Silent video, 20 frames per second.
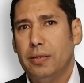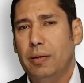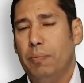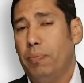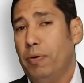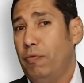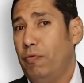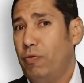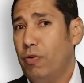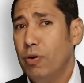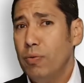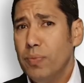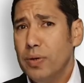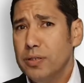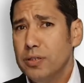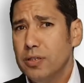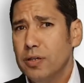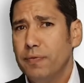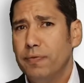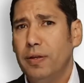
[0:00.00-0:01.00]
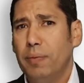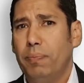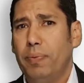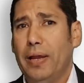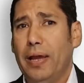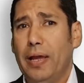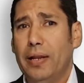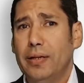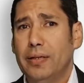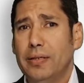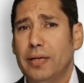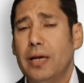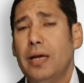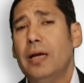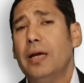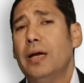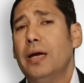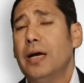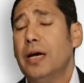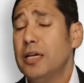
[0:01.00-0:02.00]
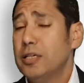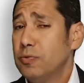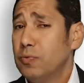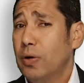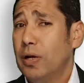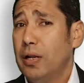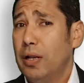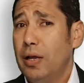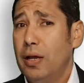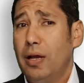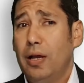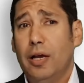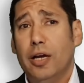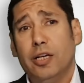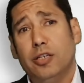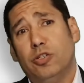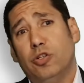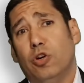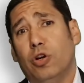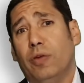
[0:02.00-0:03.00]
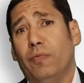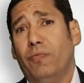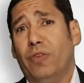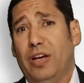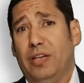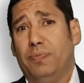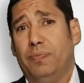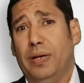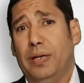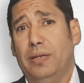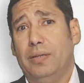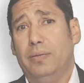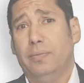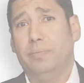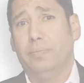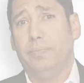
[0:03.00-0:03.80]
the performance of the plant as well as your investment.